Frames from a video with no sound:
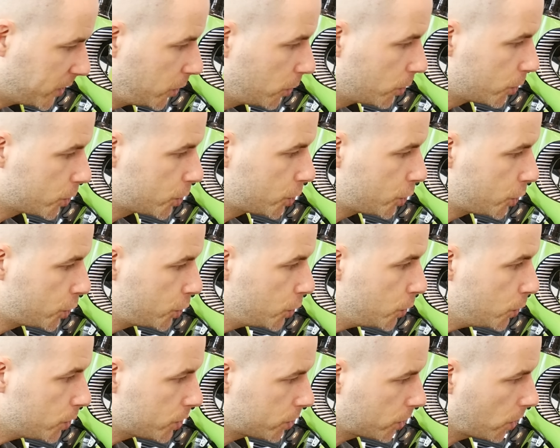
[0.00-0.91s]
your
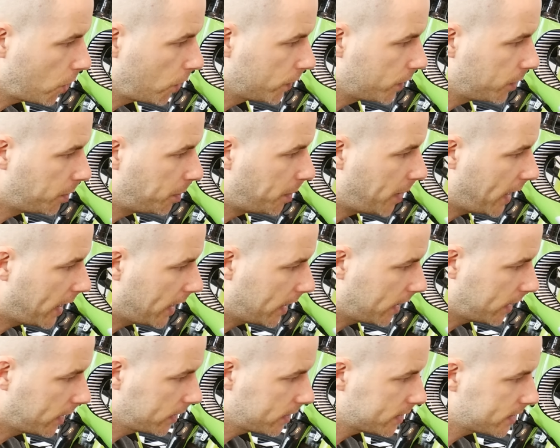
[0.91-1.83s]
shoes on the
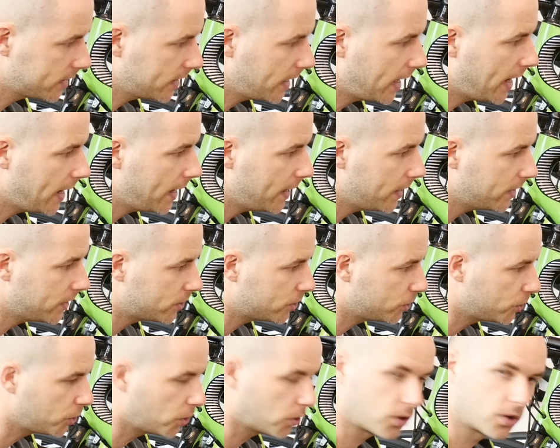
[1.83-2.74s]
pedals and
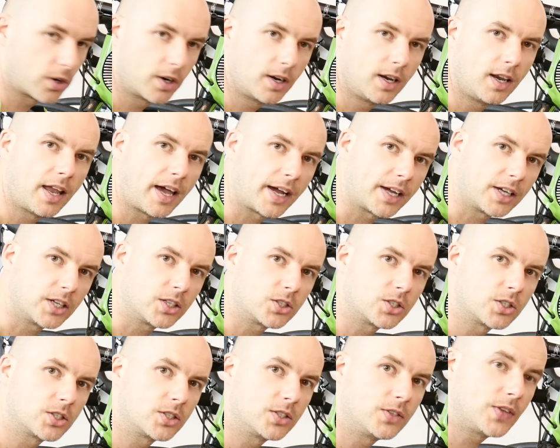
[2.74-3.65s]
your
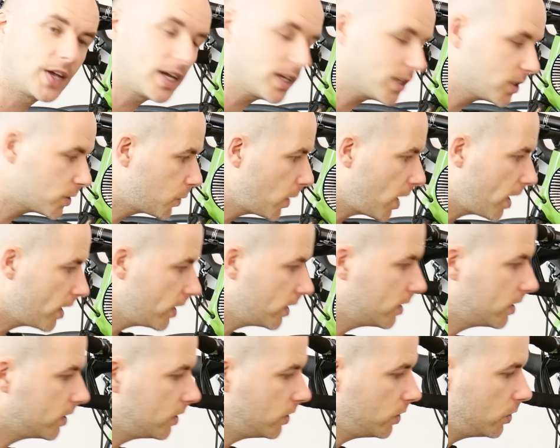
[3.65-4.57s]
luggage. That's
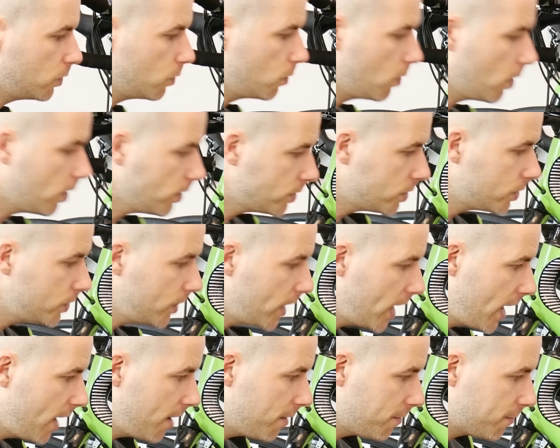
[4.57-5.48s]
why you want to
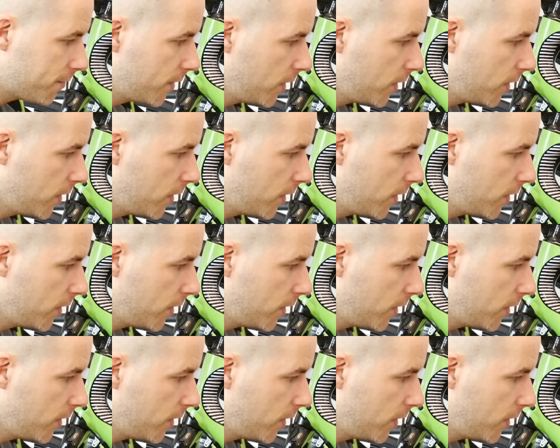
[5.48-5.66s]
have